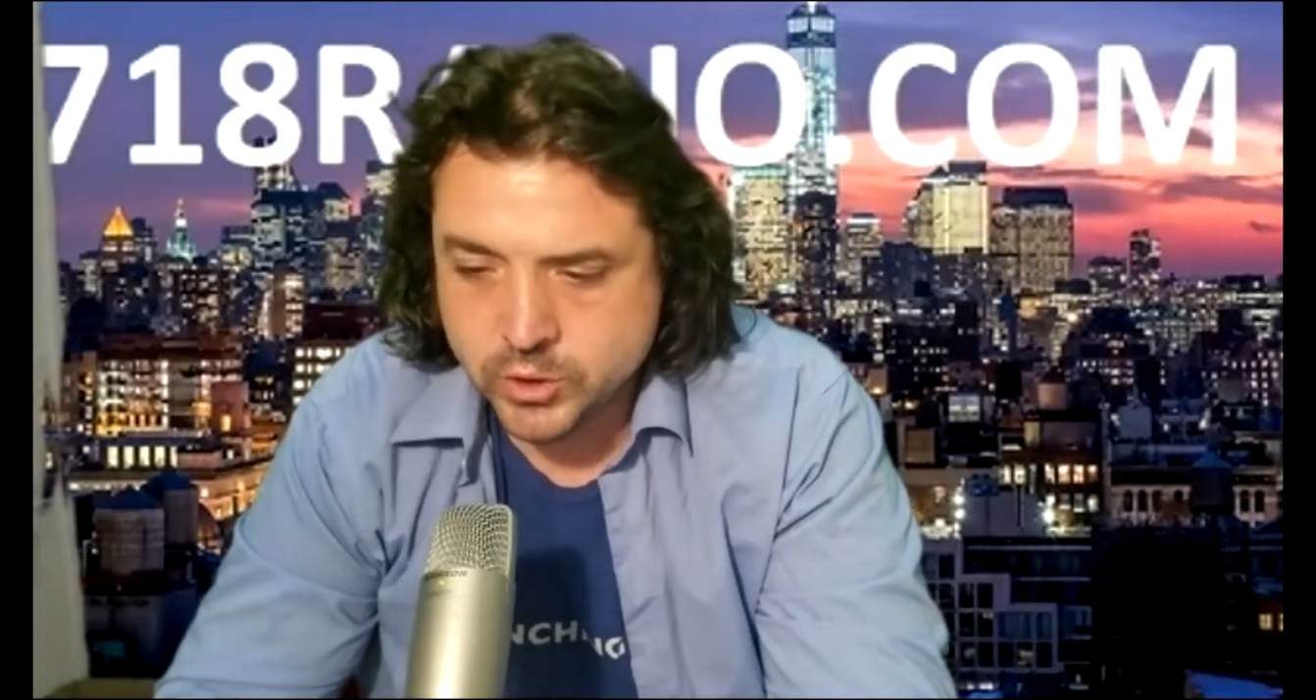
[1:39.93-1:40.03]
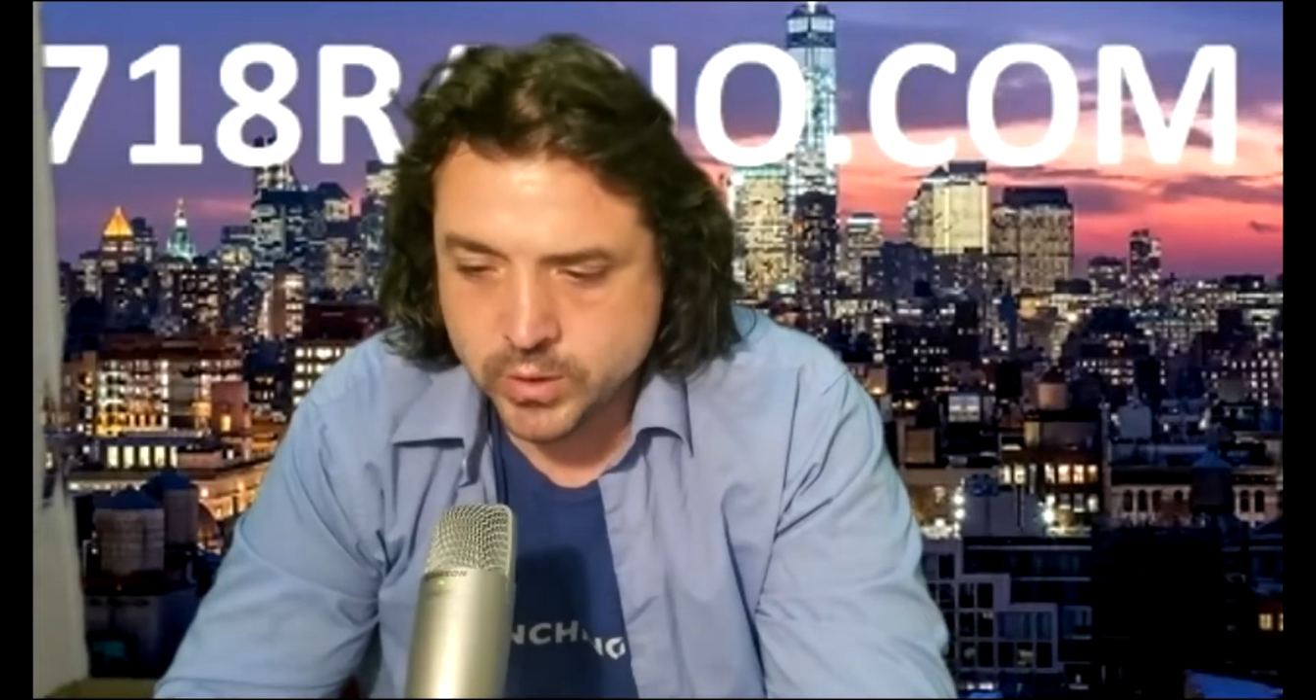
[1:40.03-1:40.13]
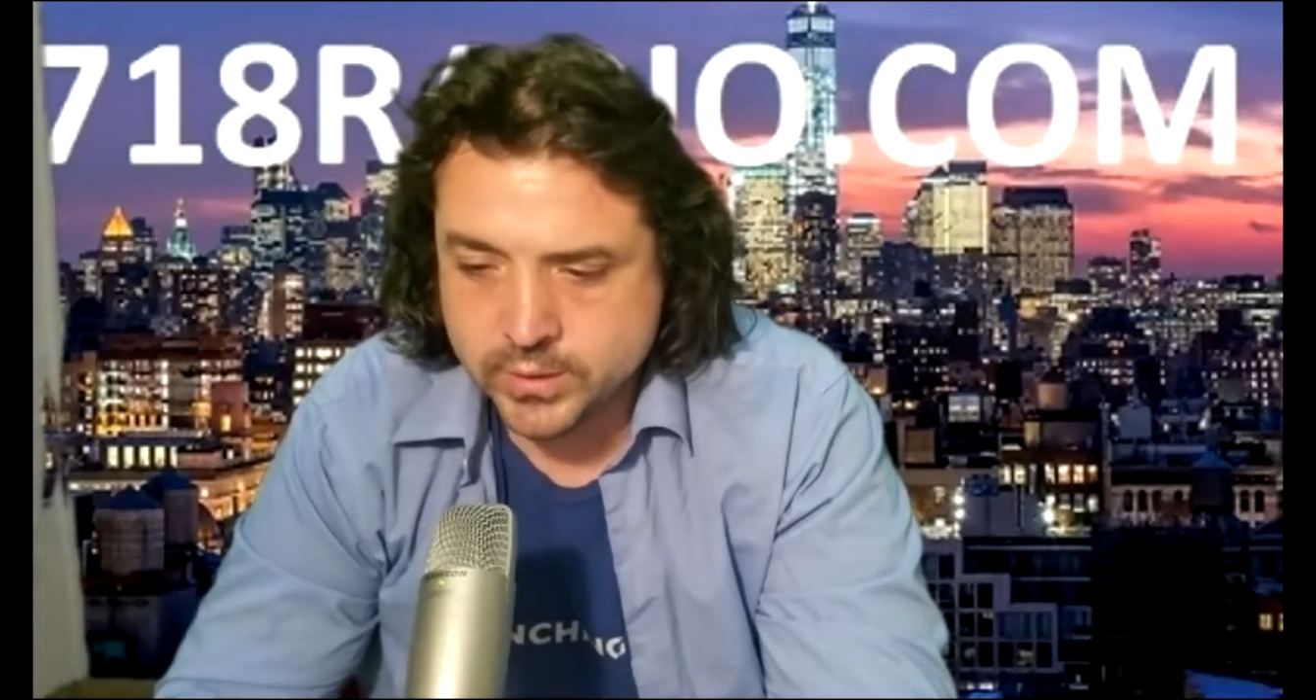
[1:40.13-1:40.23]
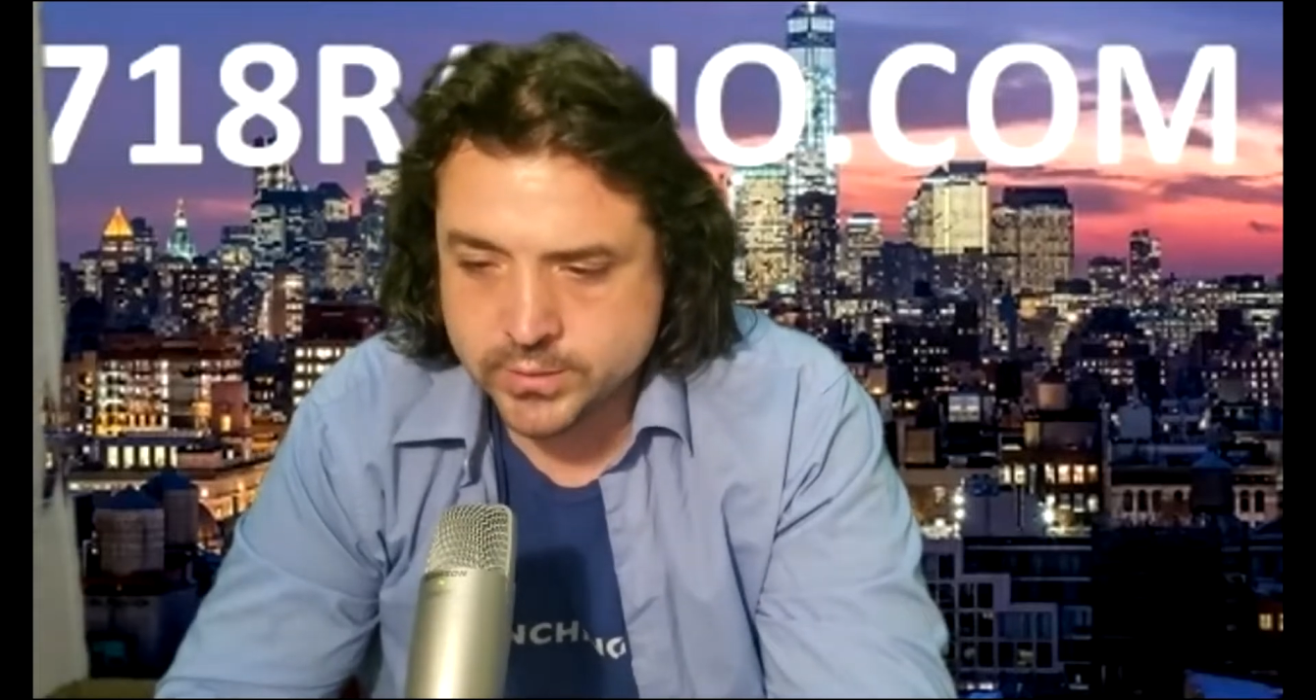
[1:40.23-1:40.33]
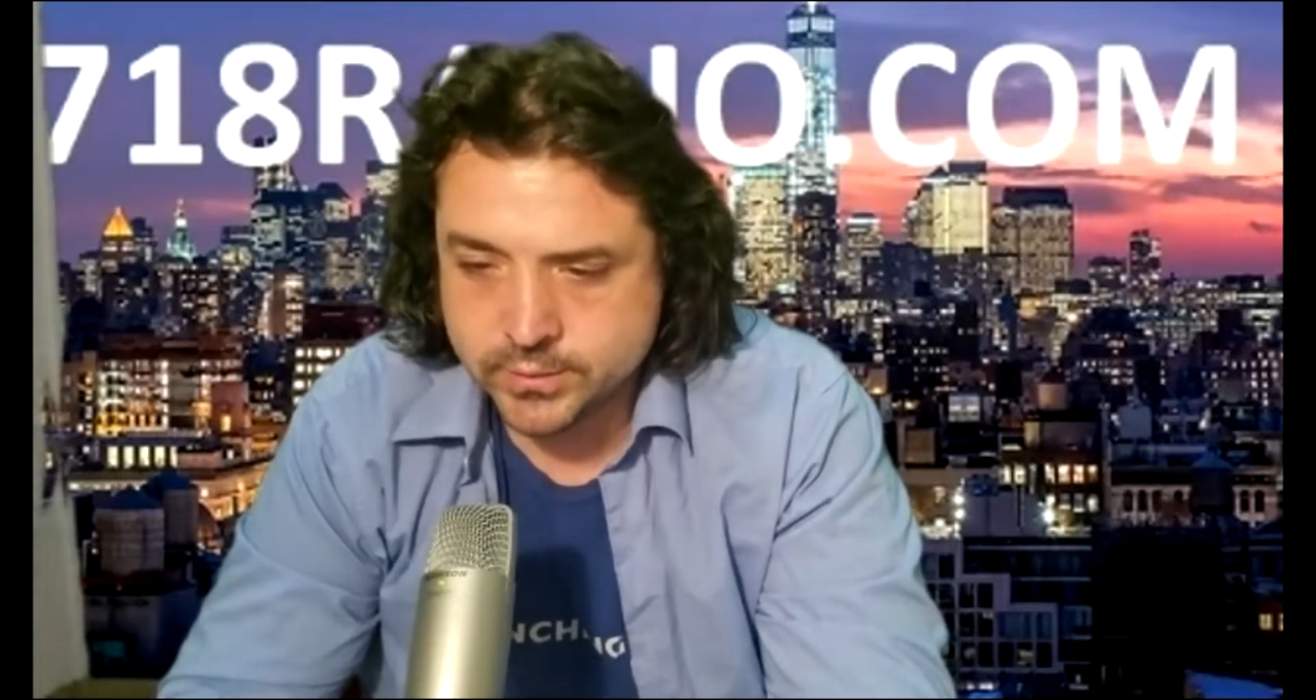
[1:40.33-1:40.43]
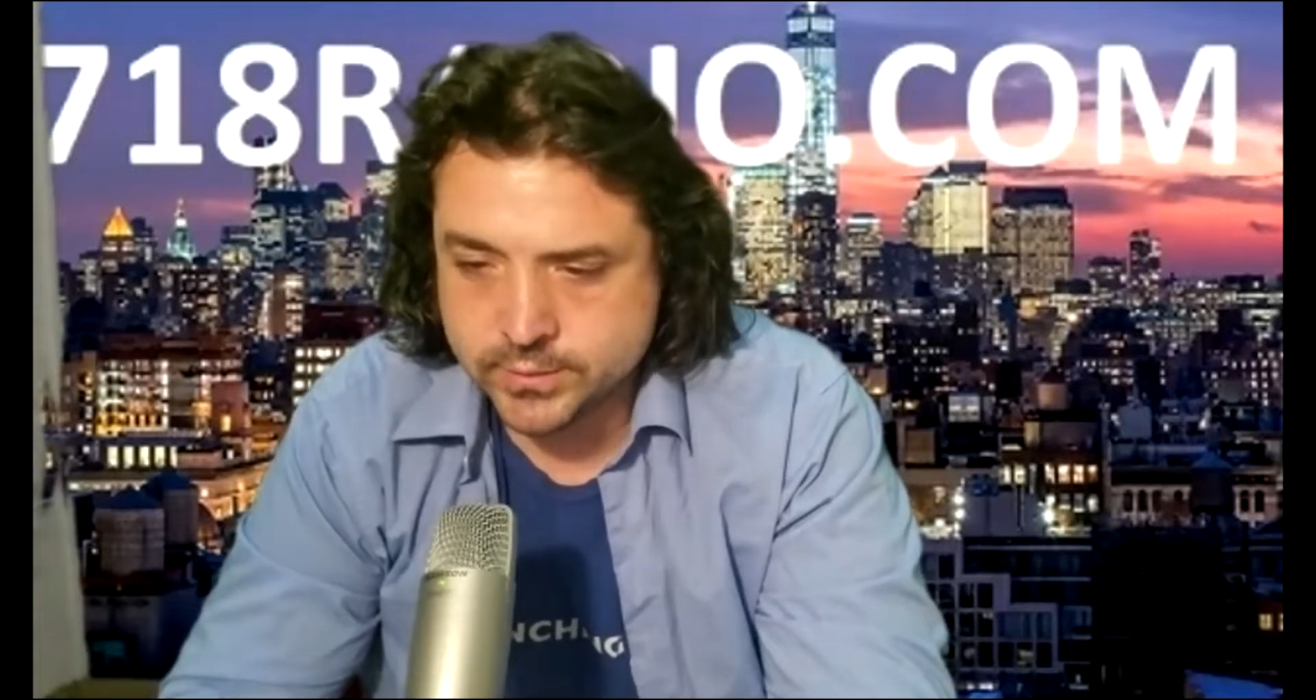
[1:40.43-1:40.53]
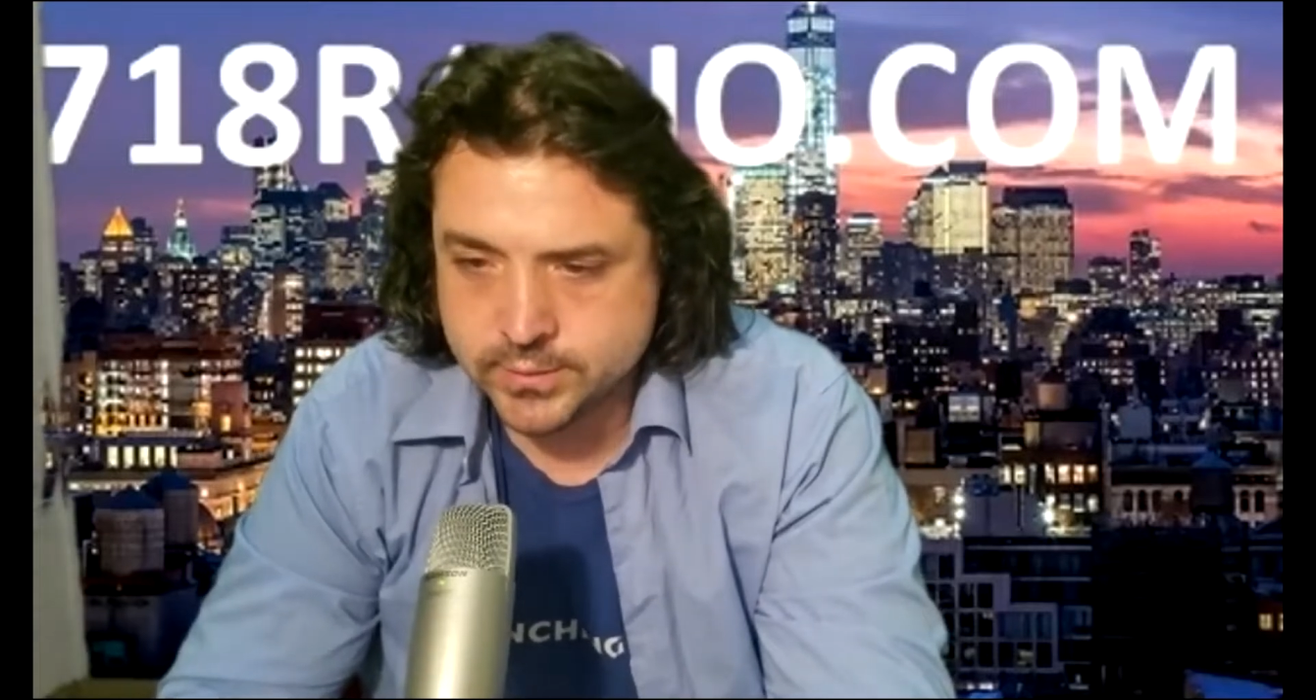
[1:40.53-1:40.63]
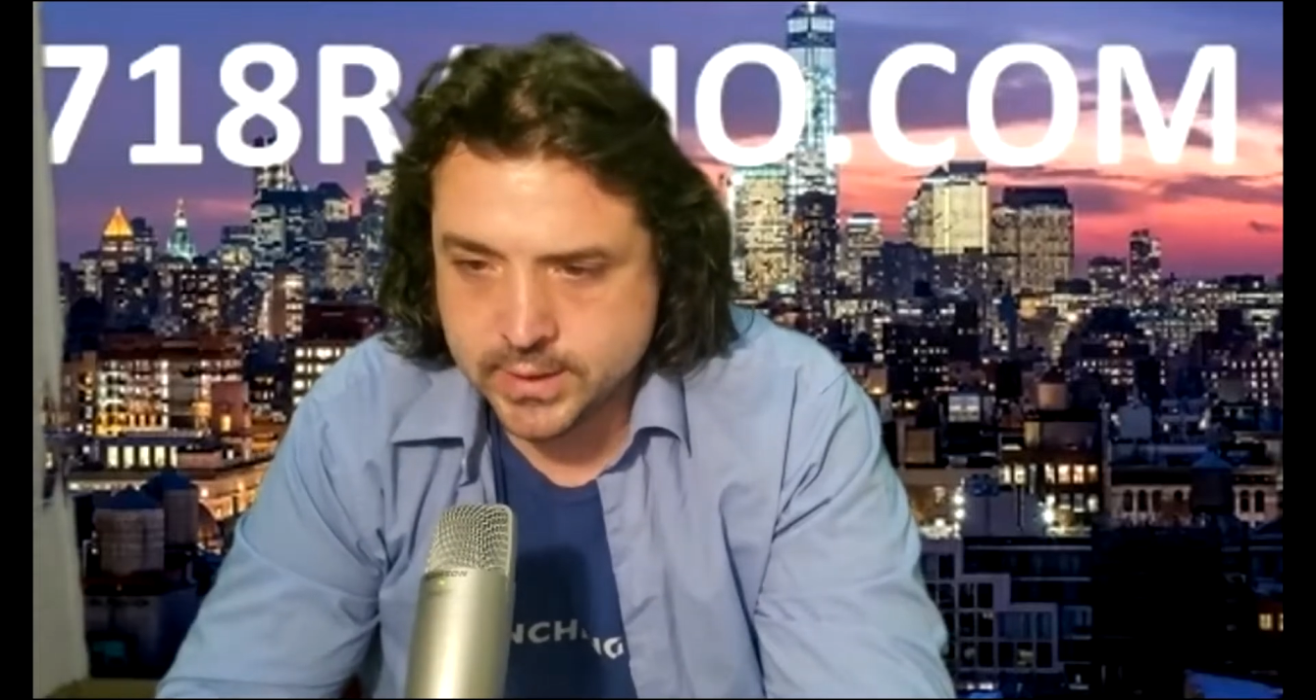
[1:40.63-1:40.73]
tracers is